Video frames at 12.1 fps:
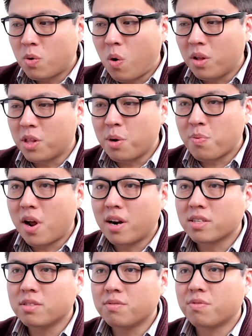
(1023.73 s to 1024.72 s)
quality
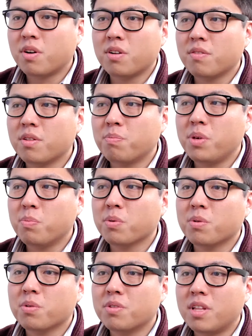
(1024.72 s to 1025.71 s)
product in front the
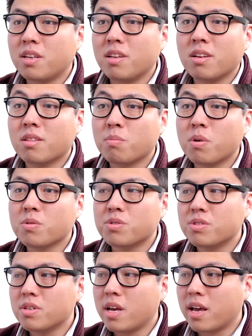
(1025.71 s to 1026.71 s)
people that need it the
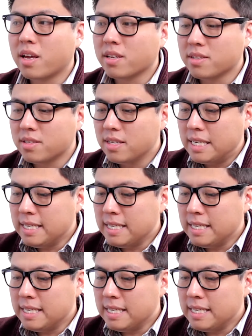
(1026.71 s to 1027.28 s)
most. And